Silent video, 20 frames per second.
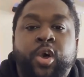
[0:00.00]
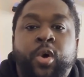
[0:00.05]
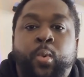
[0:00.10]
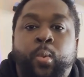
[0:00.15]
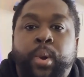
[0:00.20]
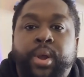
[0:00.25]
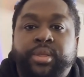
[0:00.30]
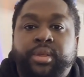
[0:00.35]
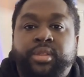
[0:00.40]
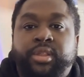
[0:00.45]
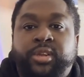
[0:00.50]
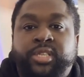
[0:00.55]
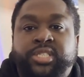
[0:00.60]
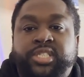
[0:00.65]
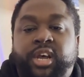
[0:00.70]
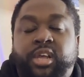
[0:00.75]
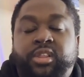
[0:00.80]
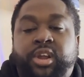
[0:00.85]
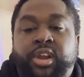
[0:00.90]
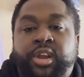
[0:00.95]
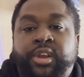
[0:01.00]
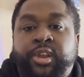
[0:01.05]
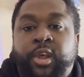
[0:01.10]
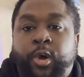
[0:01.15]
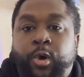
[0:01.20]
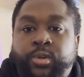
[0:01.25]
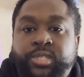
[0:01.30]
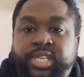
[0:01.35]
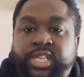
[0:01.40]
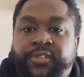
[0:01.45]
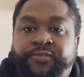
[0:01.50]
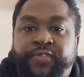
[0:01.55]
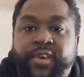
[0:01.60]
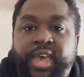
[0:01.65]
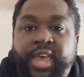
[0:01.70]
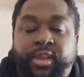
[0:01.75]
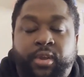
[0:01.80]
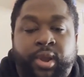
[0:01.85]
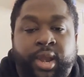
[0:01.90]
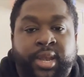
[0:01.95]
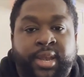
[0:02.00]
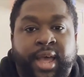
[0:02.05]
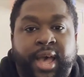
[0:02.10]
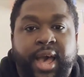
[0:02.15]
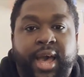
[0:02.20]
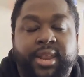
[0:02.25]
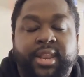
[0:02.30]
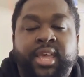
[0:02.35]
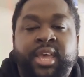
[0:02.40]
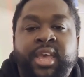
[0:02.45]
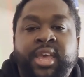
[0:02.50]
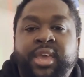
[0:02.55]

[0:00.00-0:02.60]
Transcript: Whether the seller knows it's fake or not,